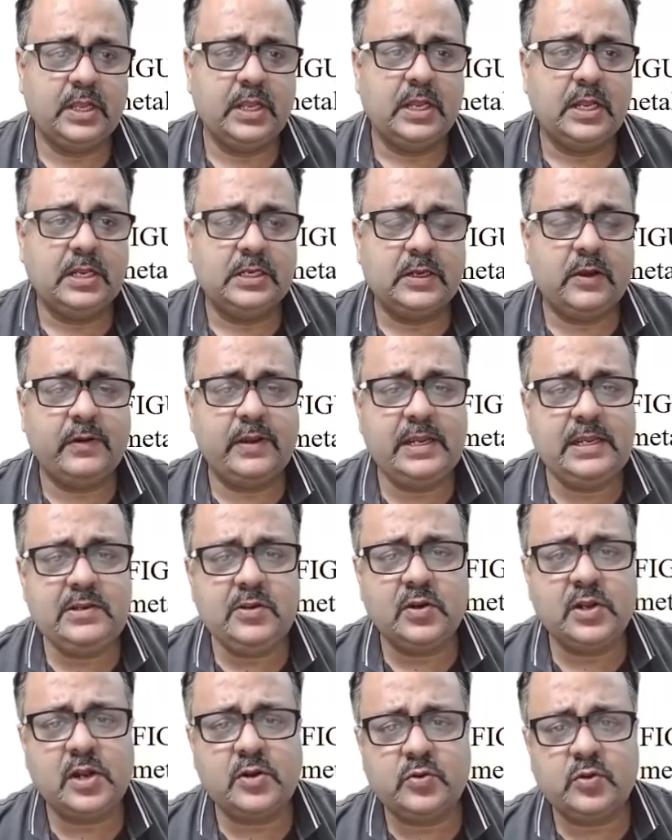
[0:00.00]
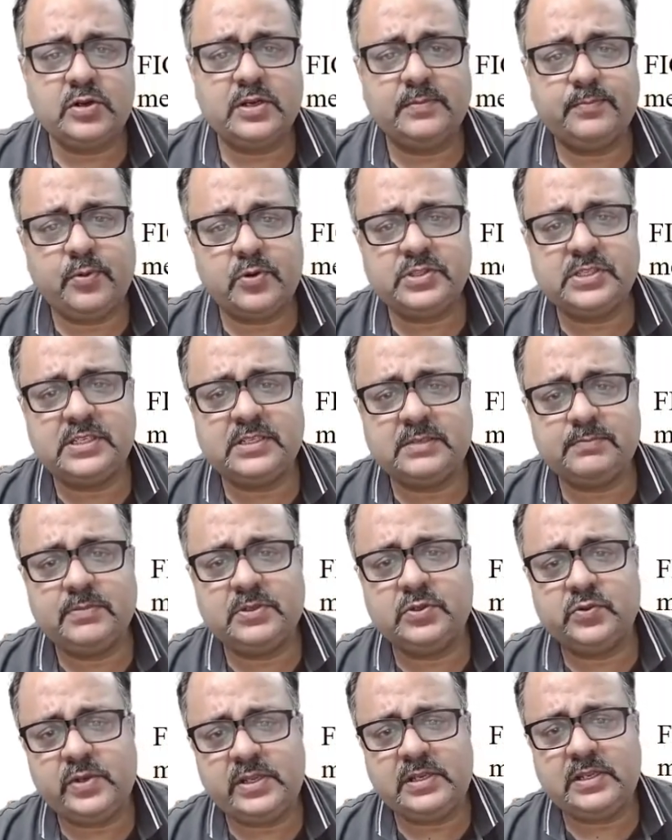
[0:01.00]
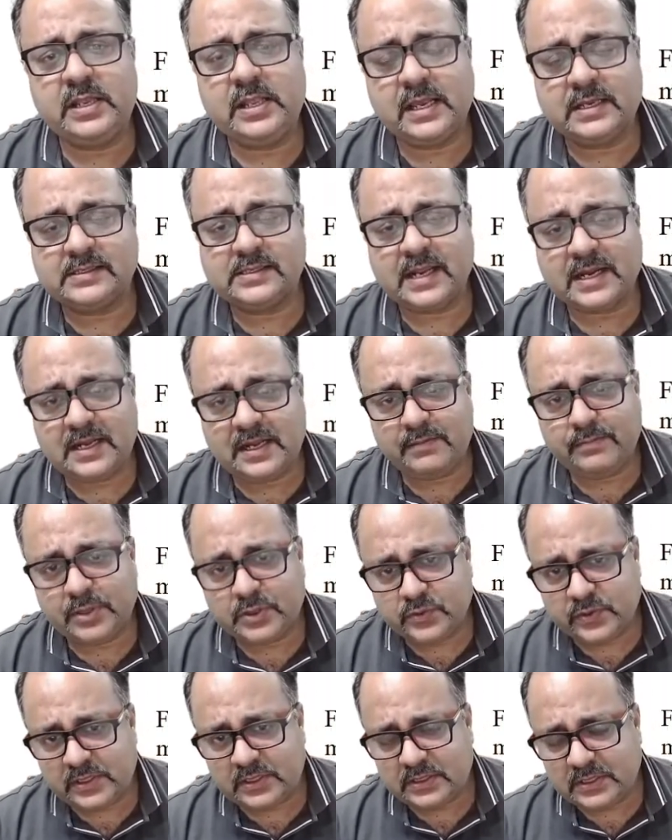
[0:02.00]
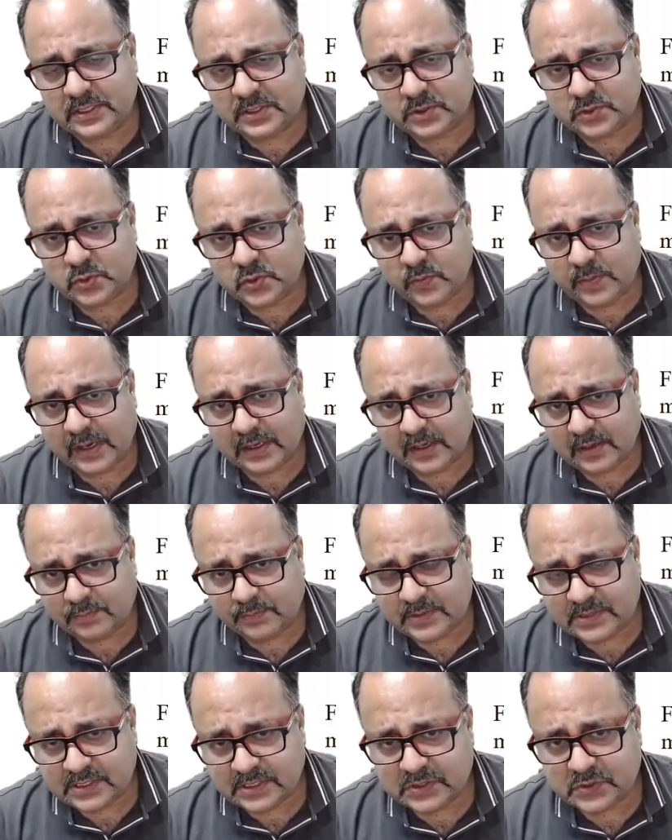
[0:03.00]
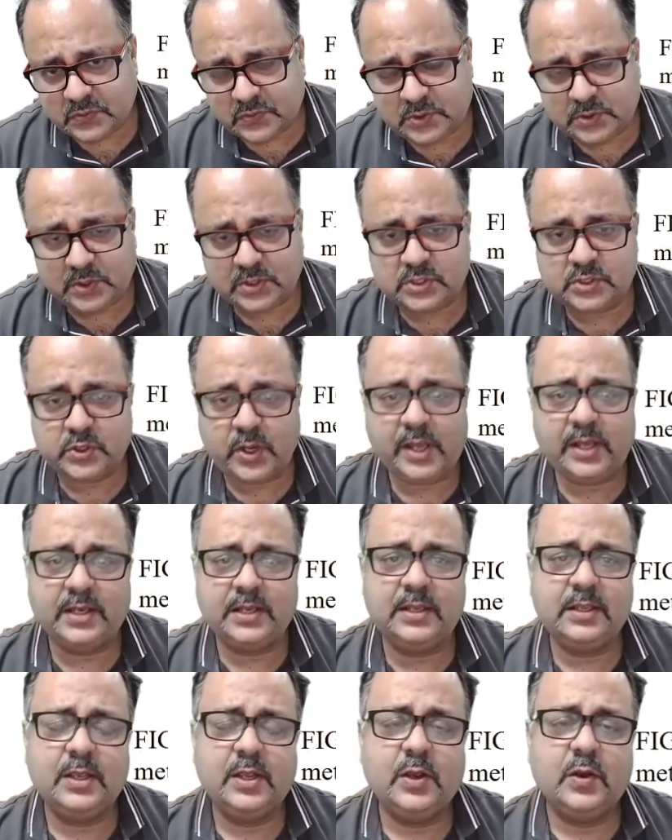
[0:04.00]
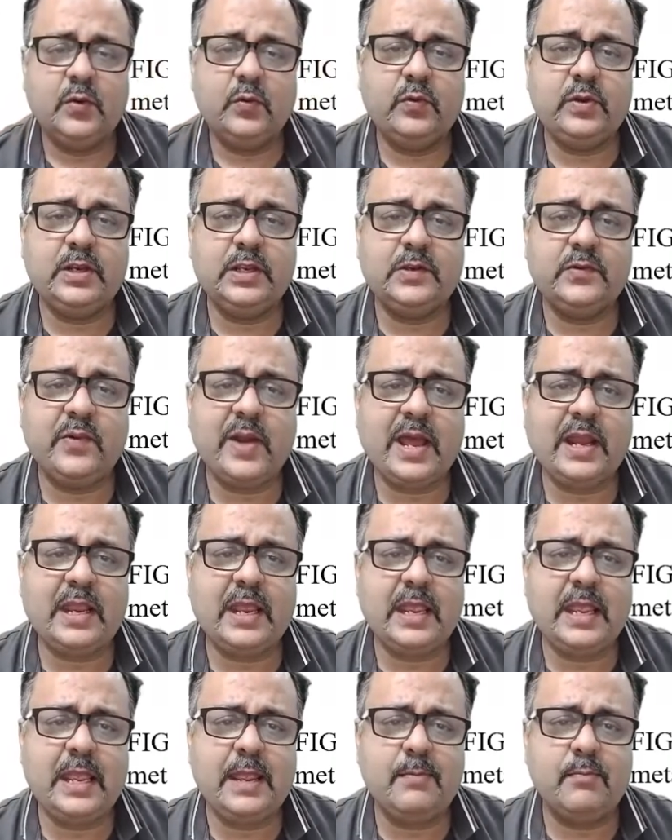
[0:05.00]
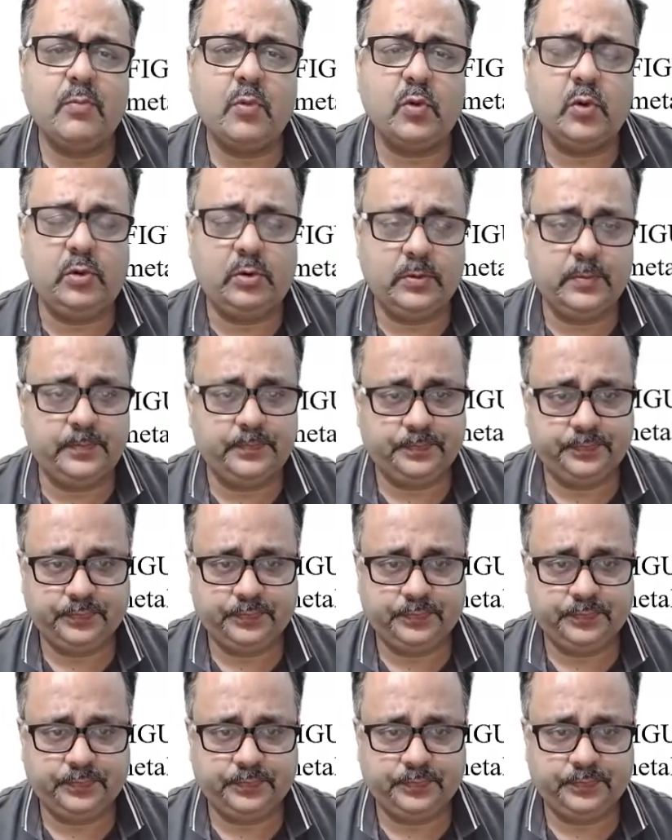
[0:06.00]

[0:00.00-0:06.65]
Now in order to deposit exactly between the two metal pieces which you are joining, we require a mold.